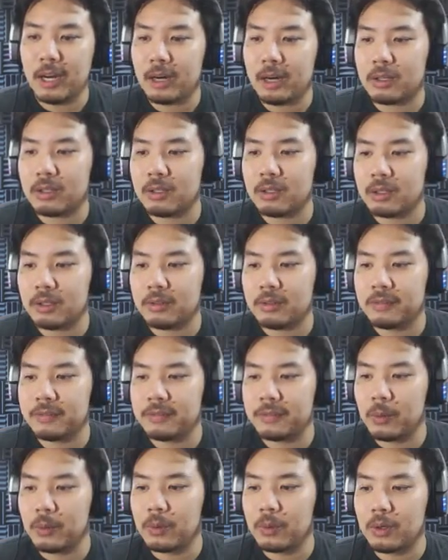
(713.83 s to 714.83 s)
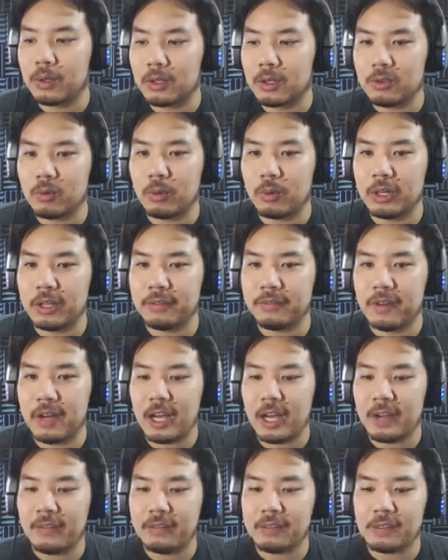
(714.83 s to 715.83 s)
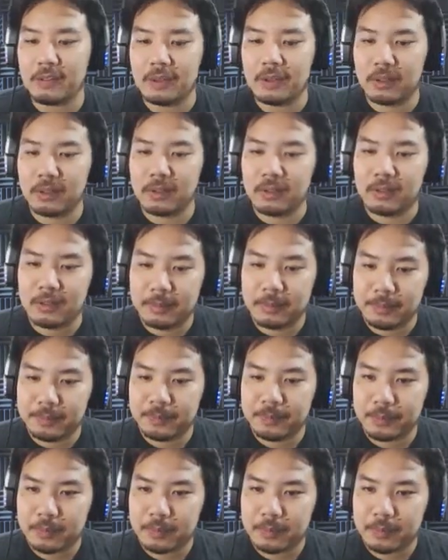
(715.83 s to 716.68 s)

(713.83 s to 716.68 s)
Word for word: character for twenty-five turns.